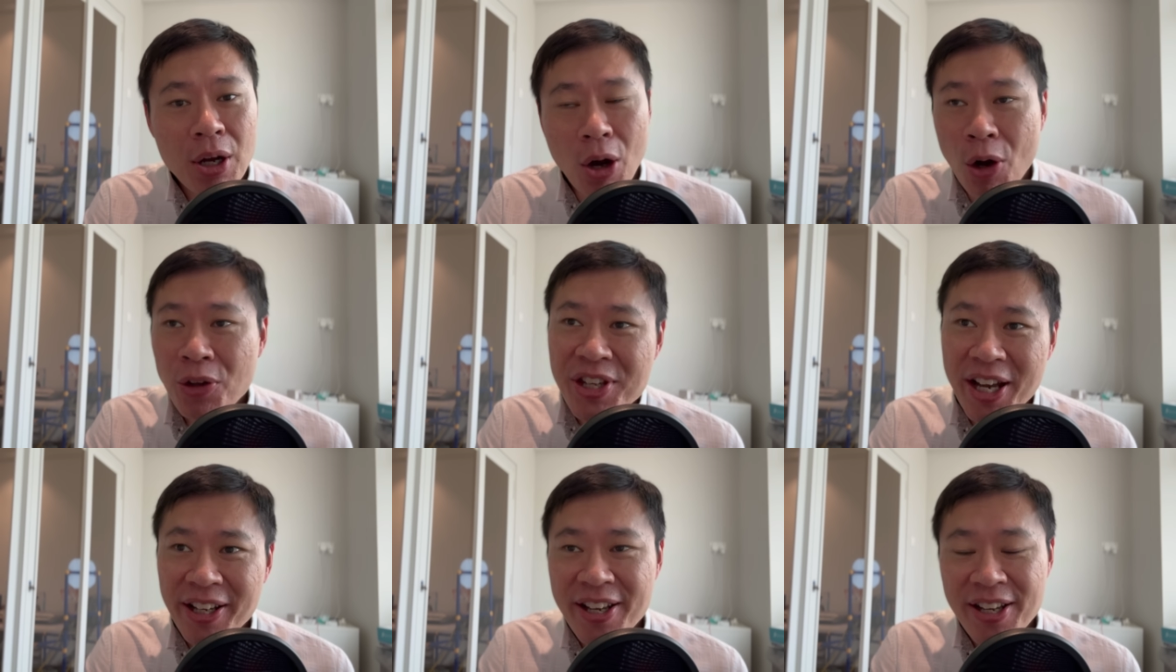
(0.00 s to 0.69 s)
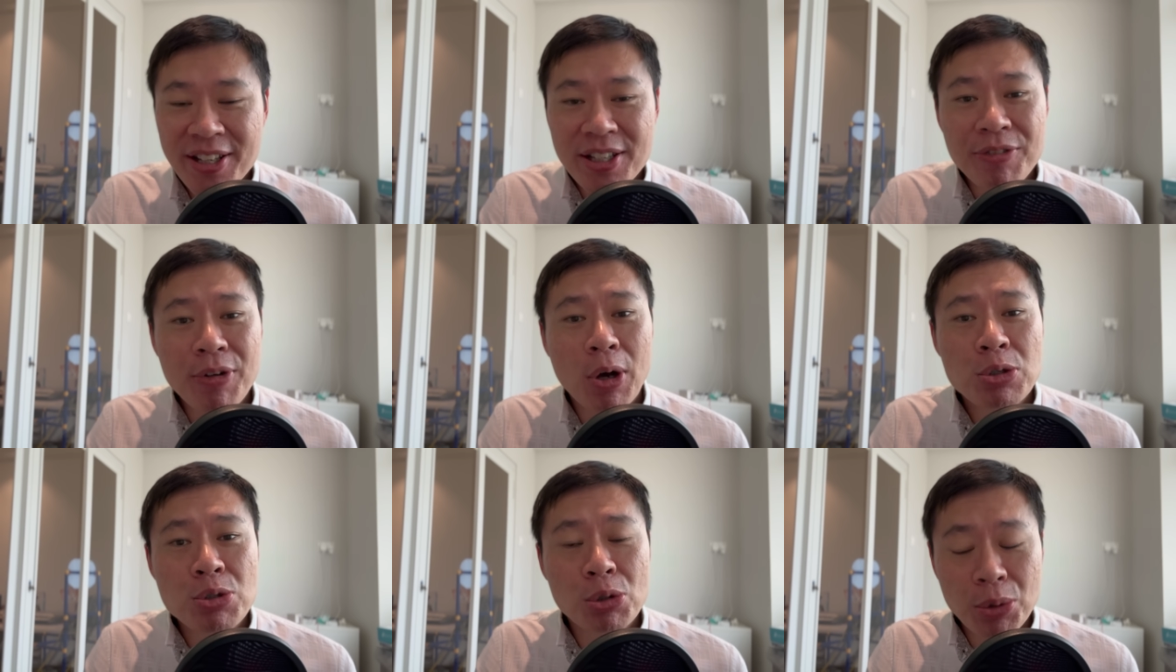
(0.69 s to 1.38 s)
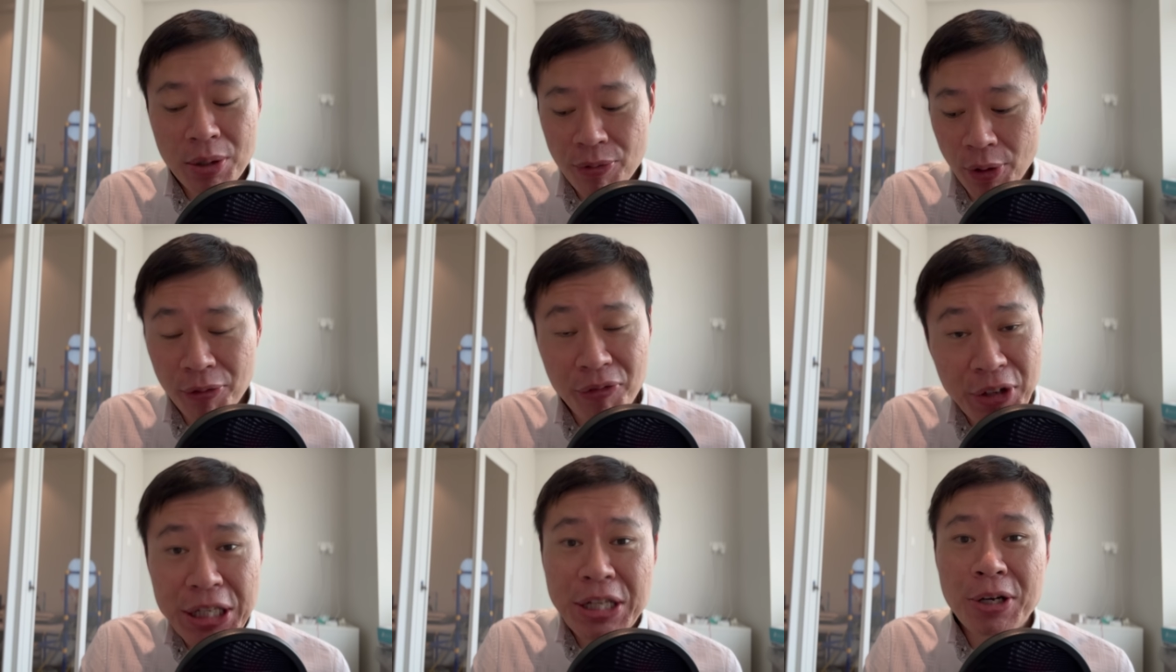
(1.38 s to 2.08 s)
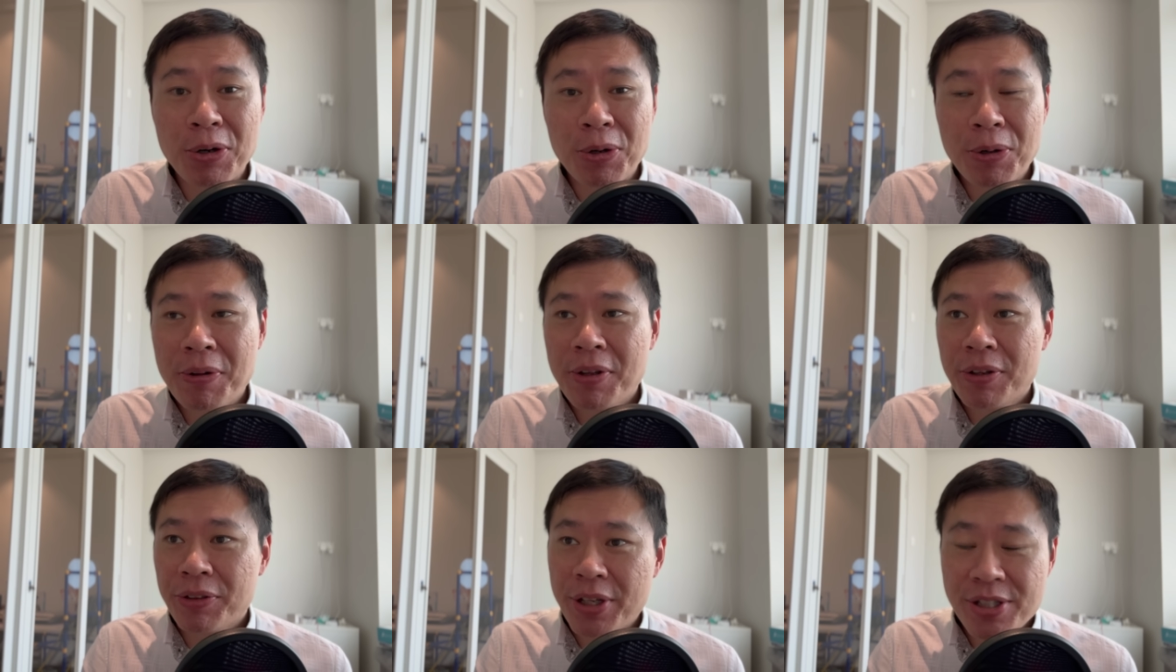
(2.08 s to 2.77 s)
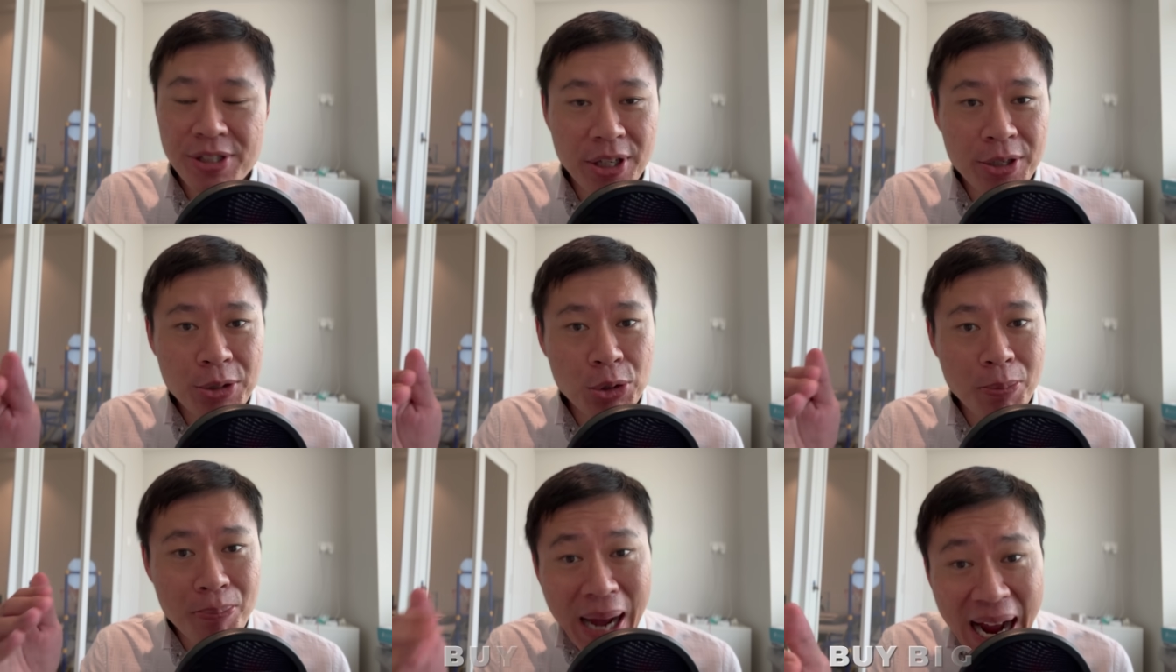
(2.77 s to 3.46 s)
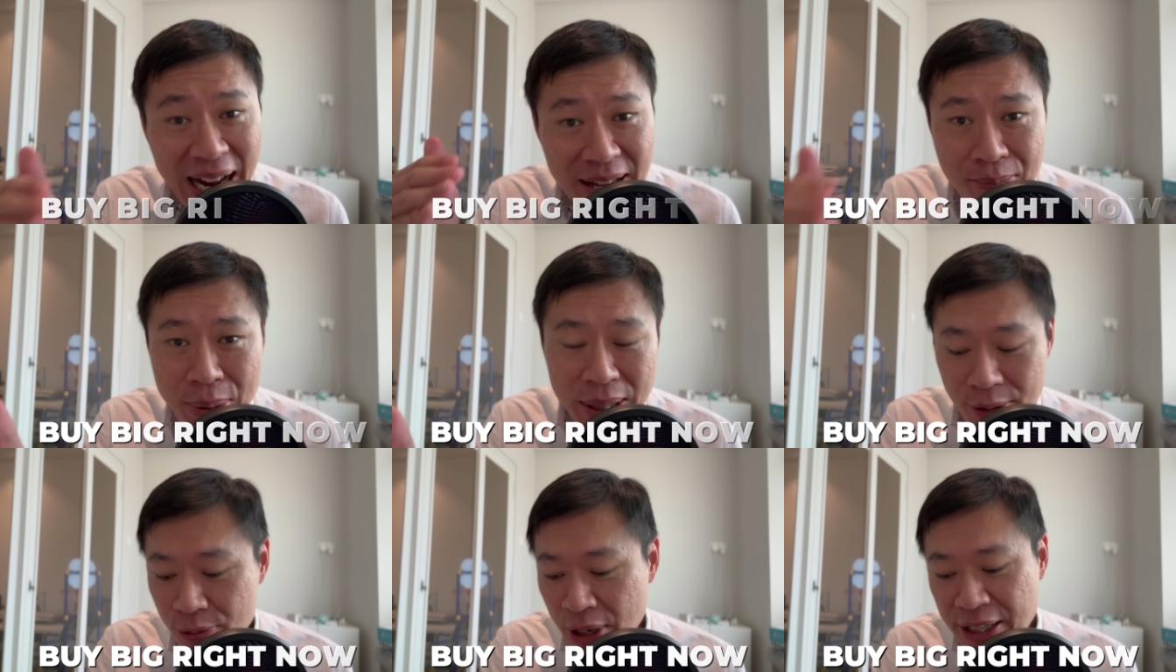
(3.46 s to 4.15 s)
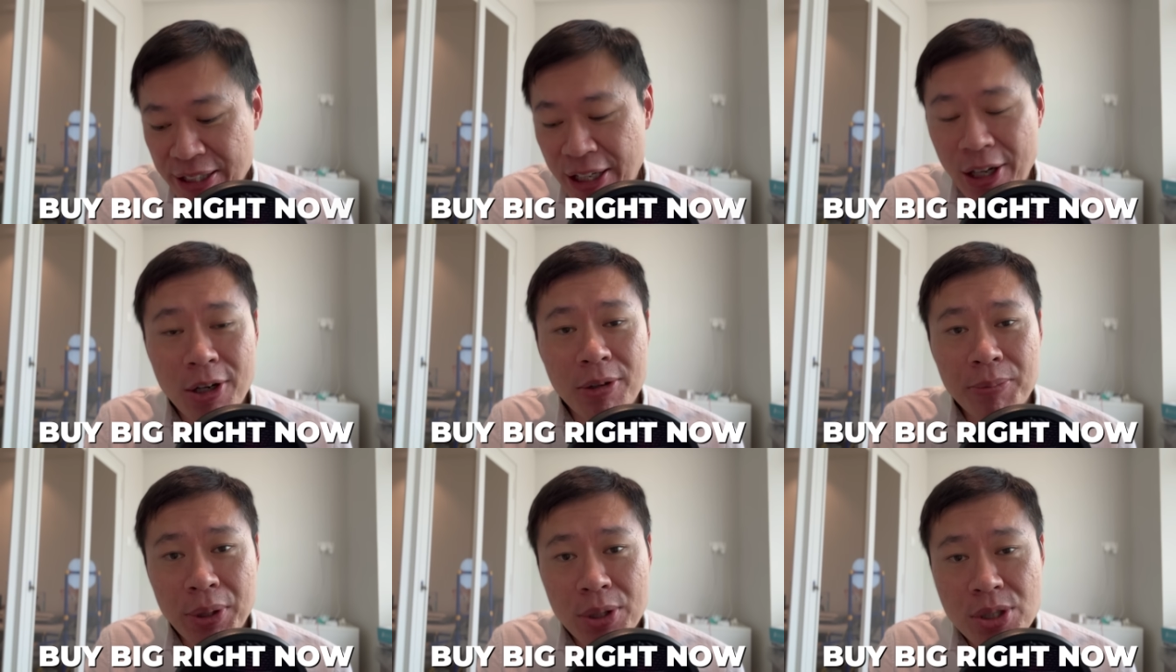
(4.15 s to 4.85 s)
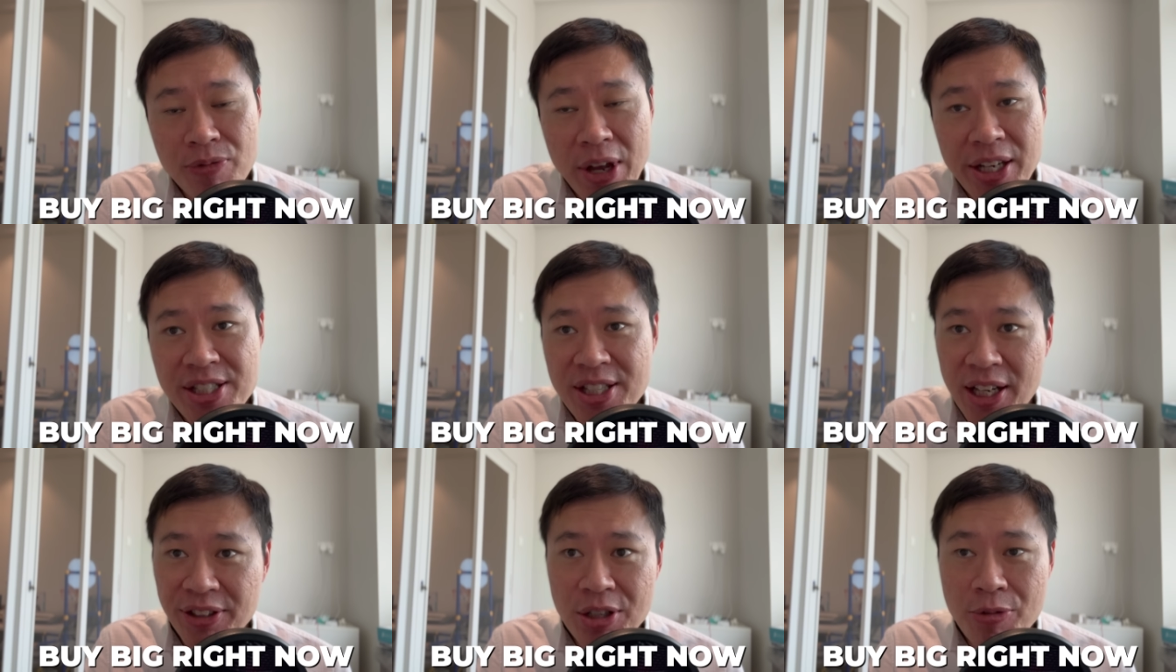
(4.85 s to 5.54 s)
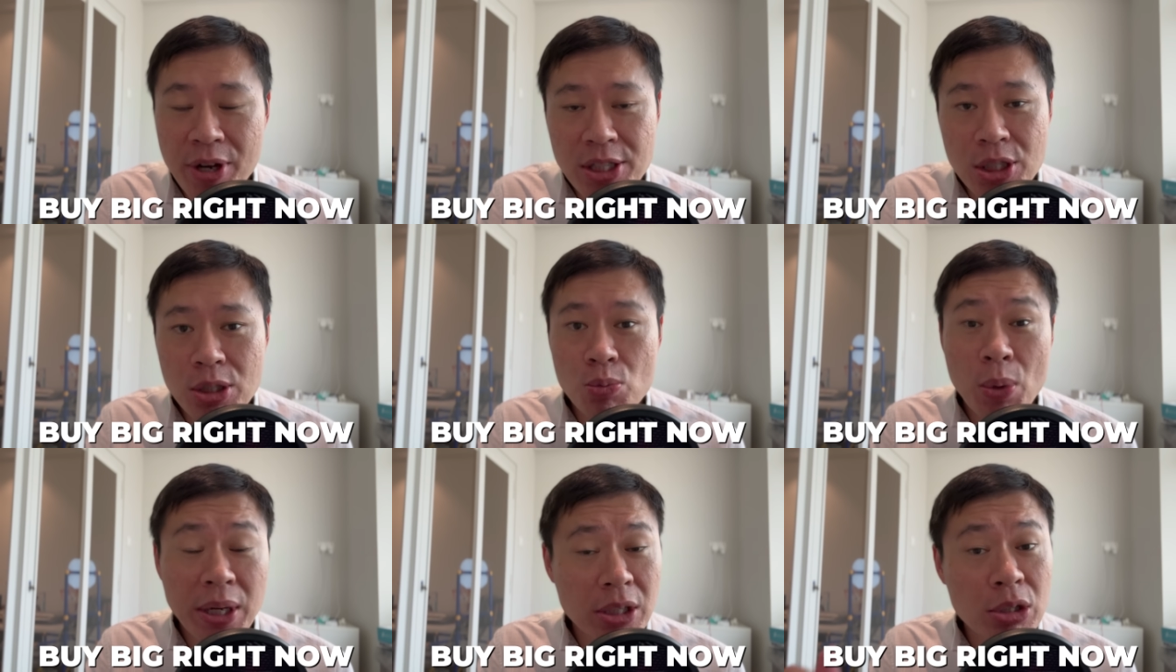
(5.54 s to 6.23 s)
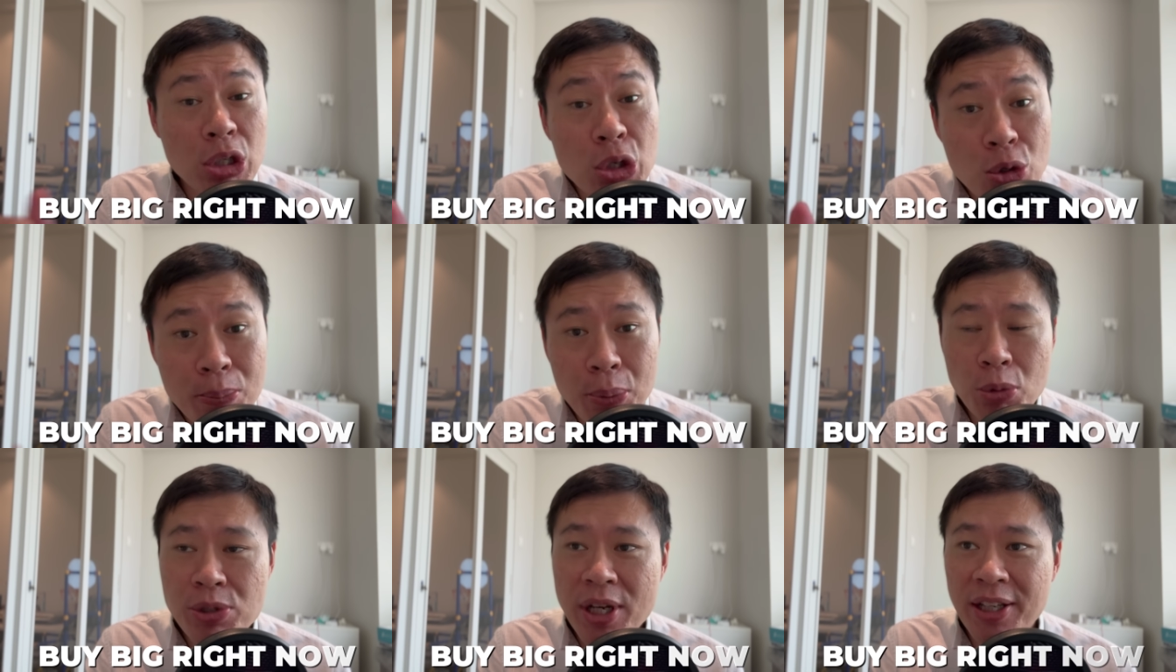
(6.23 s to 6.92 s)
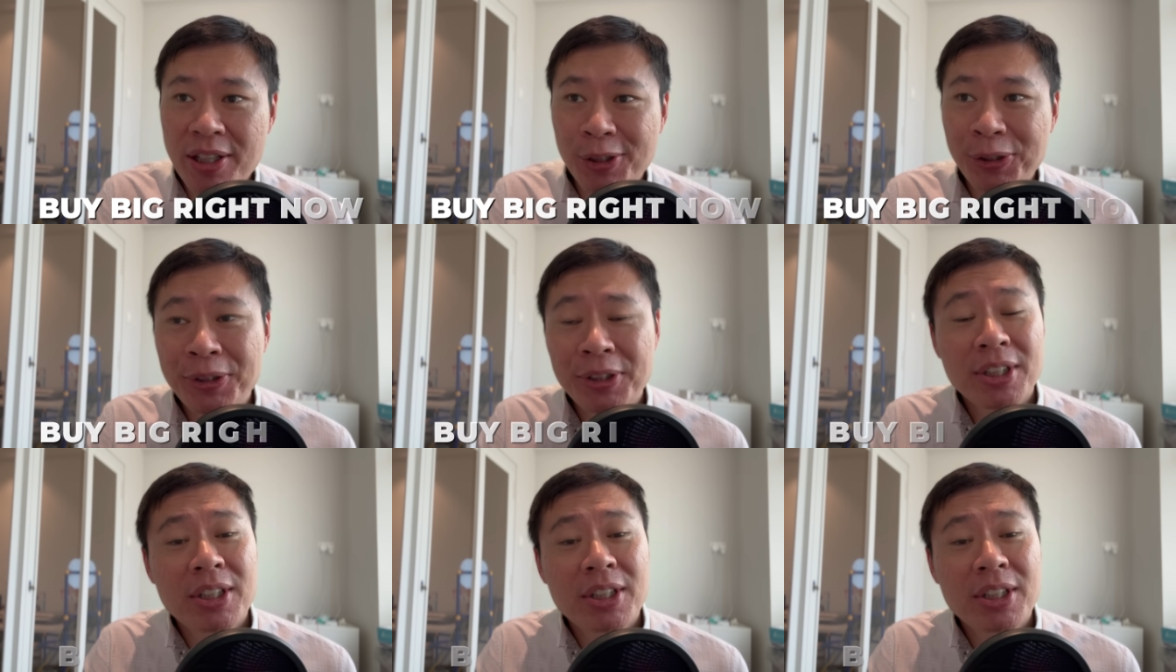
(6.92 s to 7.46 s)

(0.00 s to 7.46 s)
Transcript: On the other hand, if you're also looking for a video that's telling you to buy big right now because Fed is cutting rates, we're in a new bull cycle,